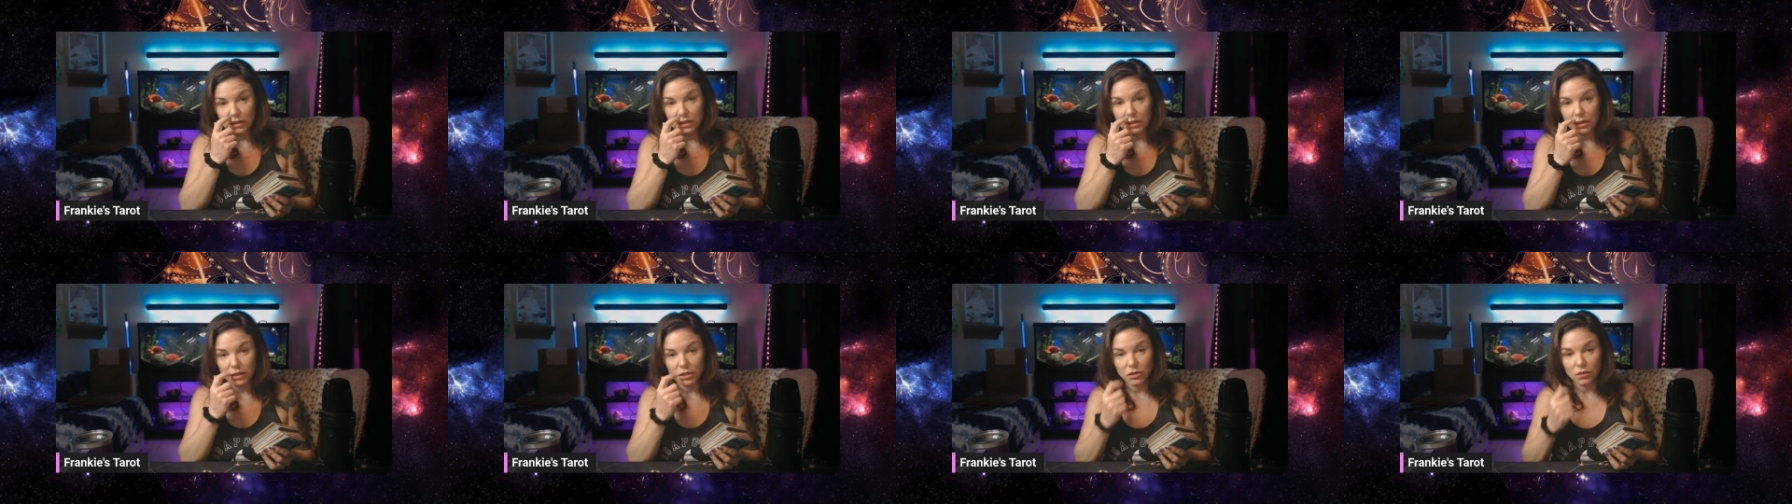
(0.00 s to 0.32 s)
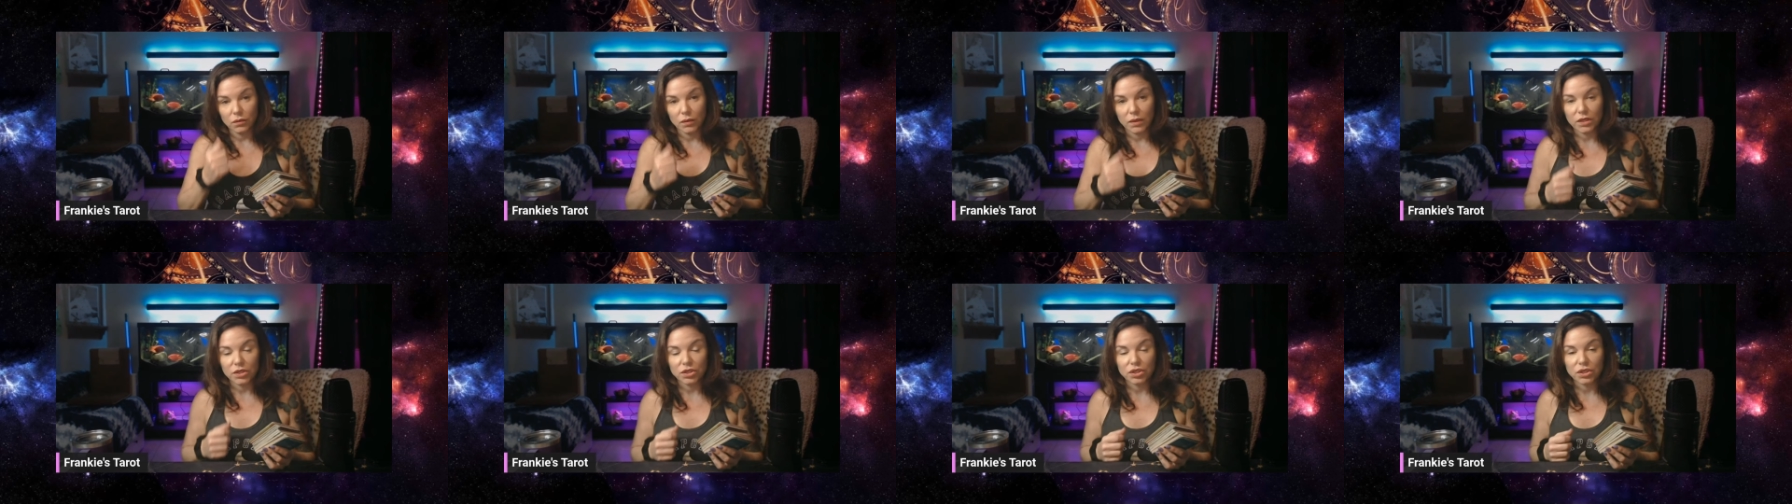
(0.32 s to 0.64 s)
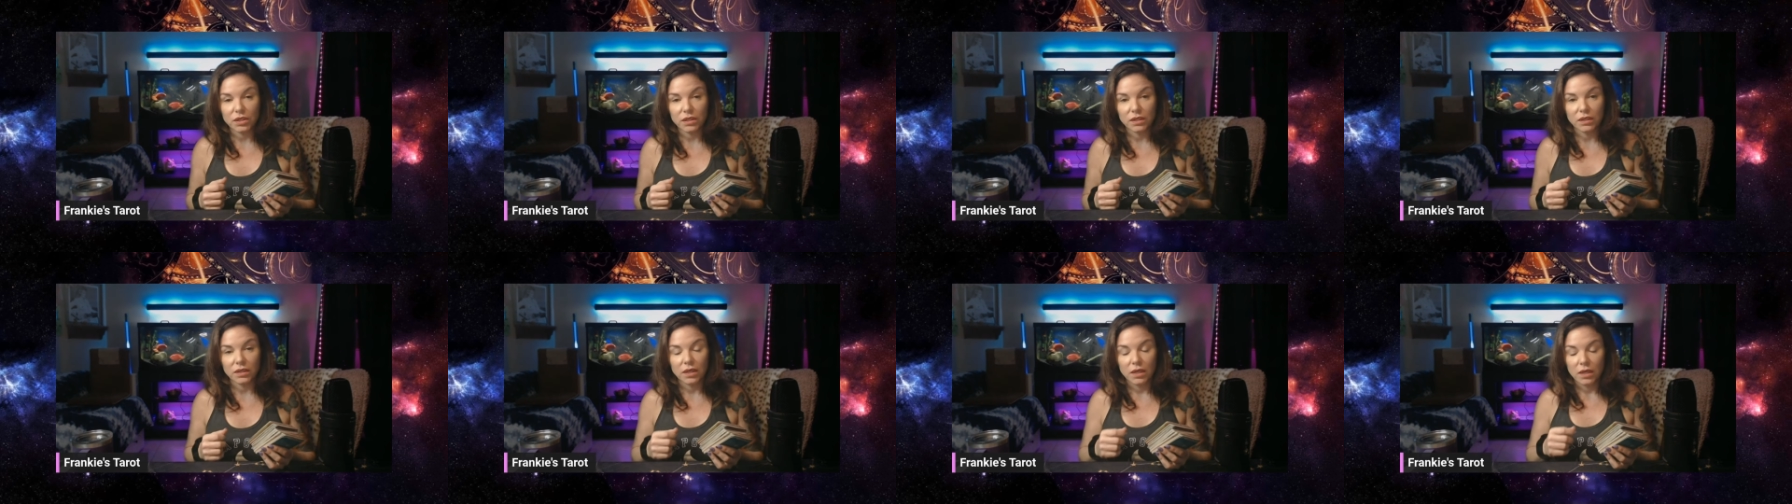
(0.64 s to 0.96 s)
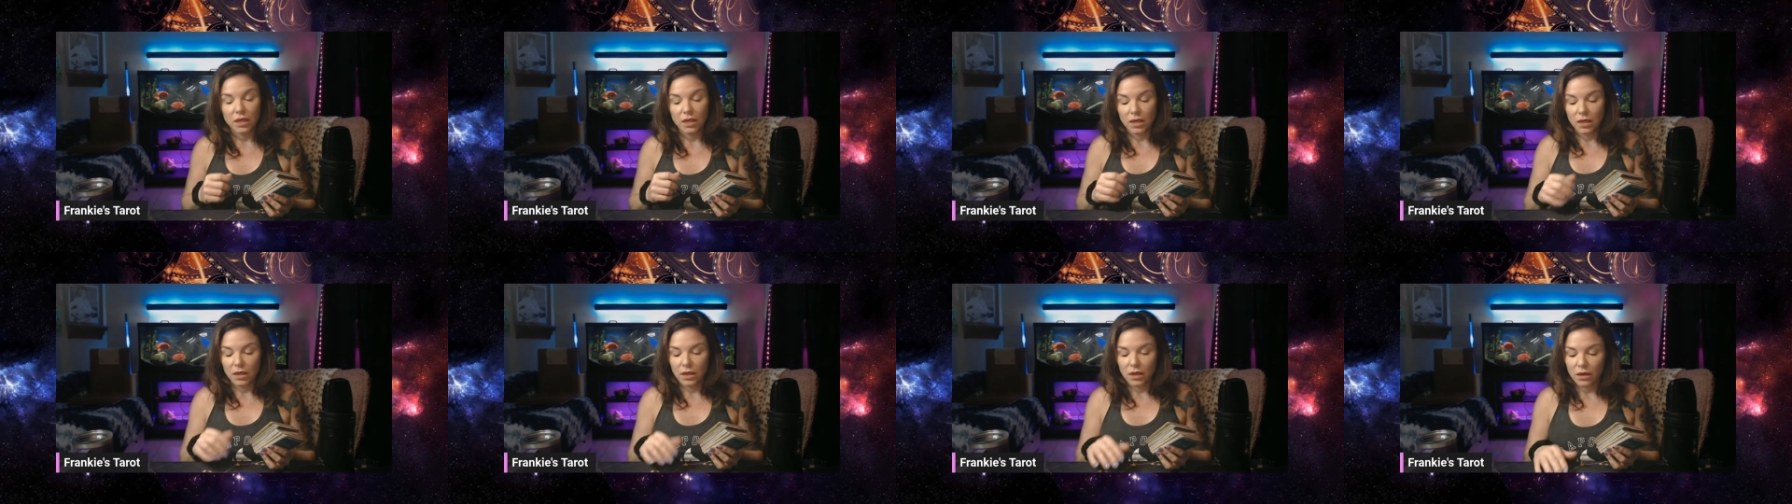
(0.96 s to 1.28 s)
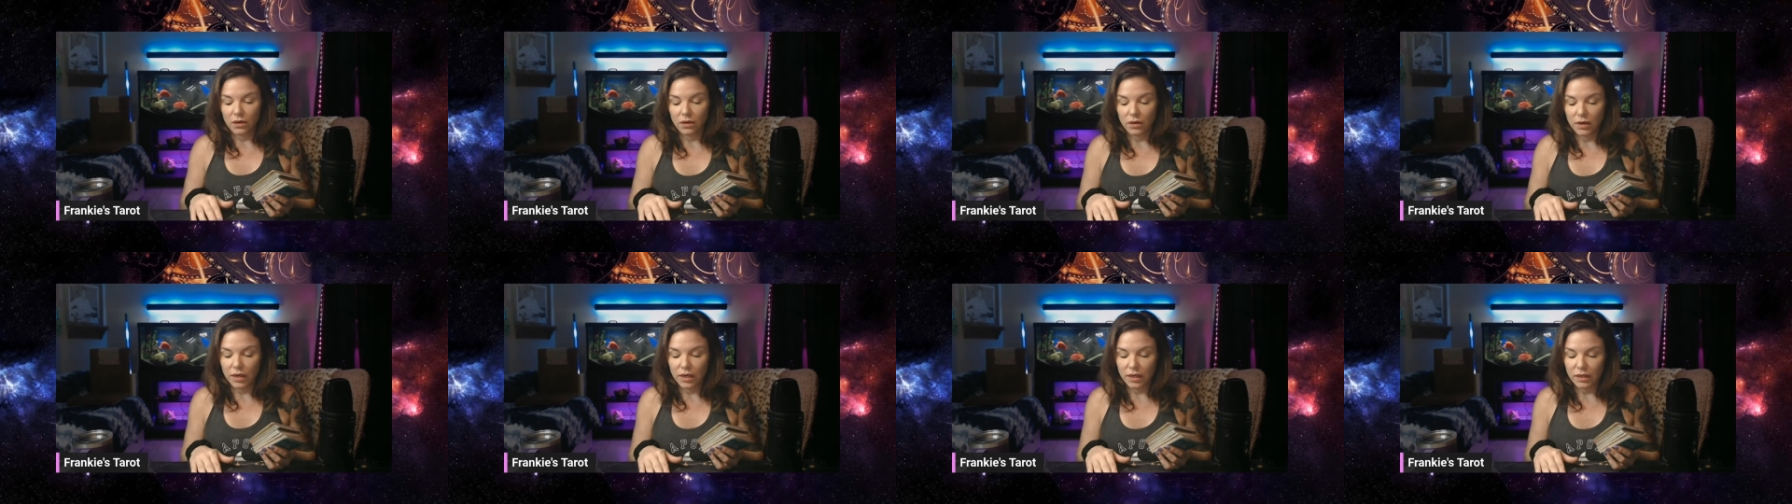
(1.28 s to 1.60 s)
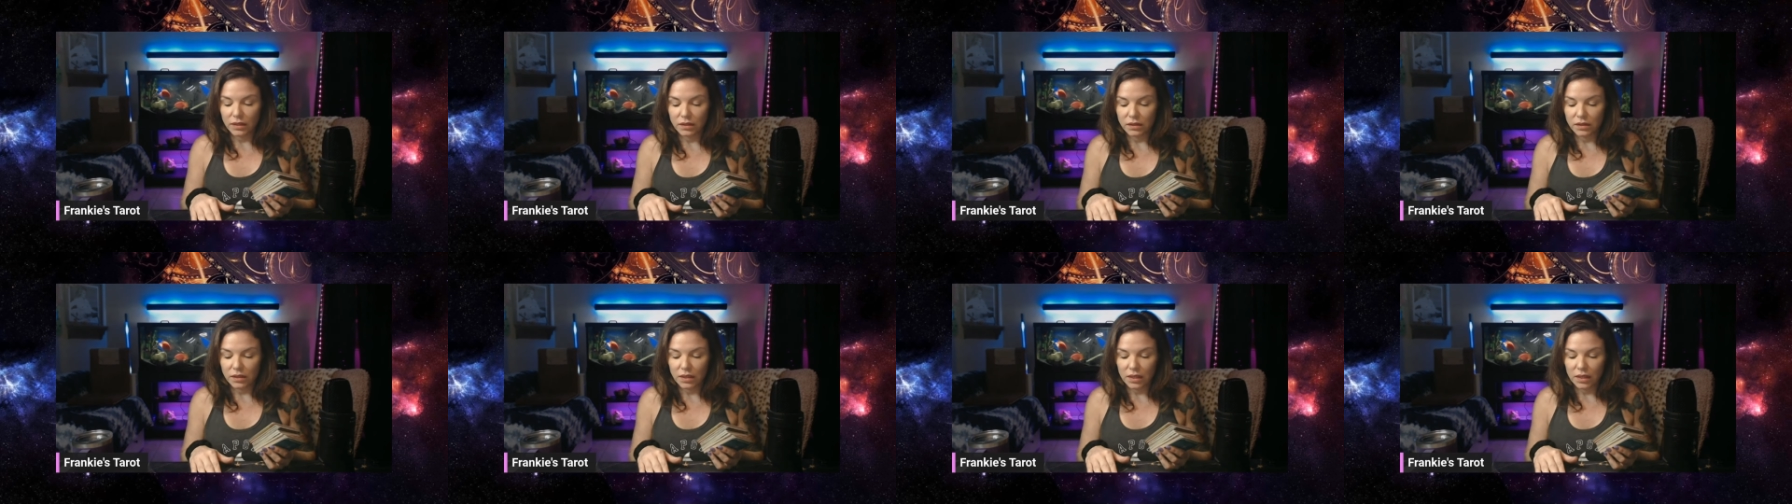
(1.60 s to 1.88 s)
situation, all right?